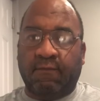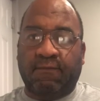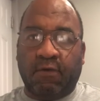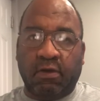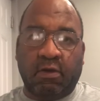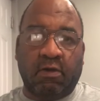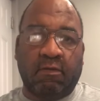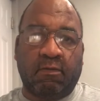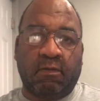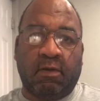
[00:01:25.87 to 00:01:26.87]
for you
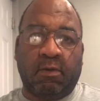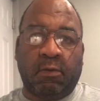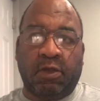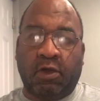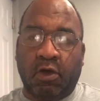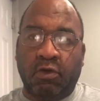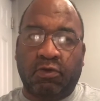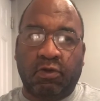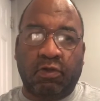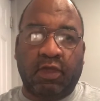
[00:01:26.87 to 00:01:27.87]
when you go
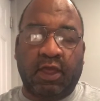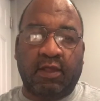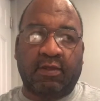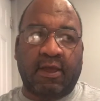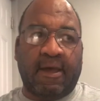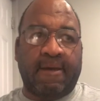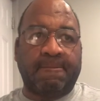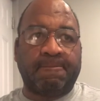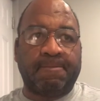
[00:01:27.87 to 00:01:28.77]
to these um,